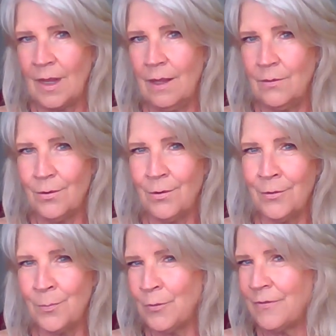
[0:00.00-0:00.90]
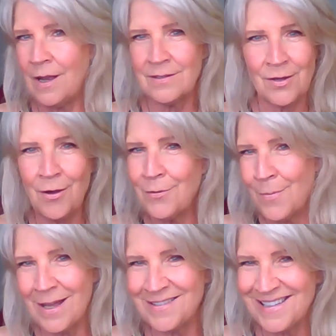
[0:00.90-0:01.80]
and the earth provides all the
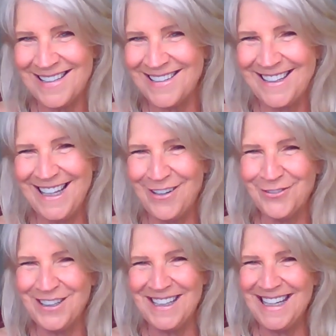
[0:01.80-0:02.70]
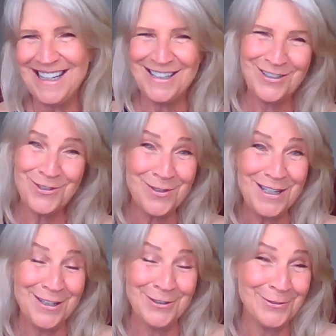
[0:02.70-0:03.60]
medicine that we need to
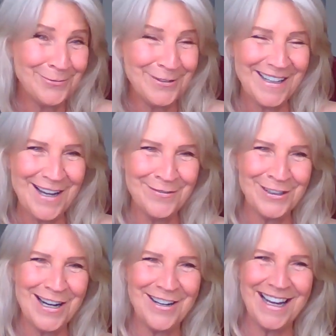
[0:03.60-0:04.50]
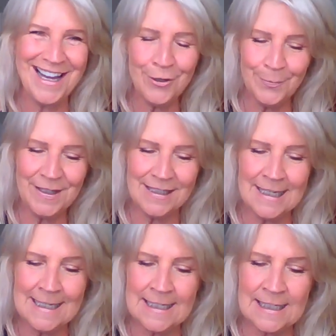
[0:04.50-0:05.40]
heal whatever our
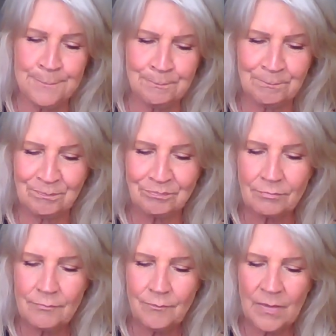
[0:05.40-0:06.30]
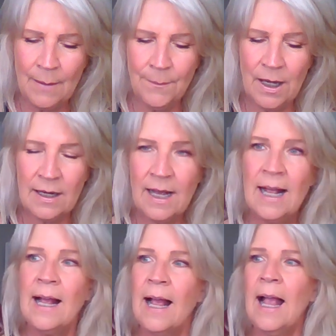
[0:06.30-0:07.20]
ailment is. But
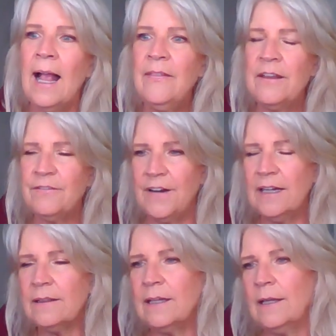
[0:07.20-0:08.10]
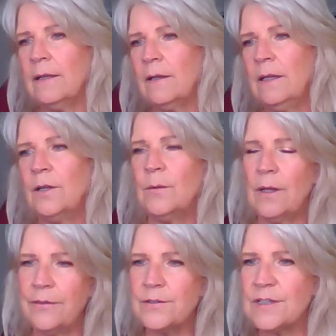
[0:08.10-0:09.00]
and then finally, you know,
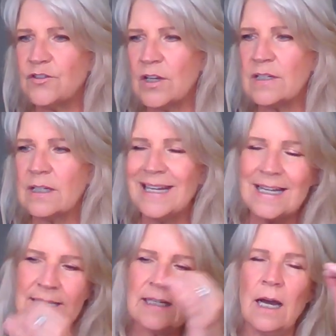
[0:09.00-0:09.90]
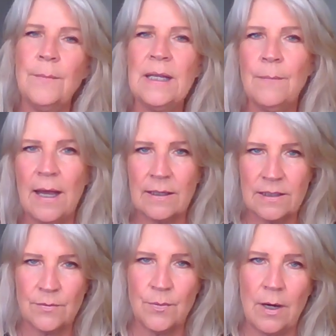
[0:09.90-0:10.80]
another suggestion is coming
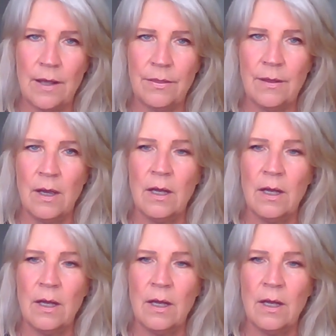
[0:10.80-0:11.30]
back to breath.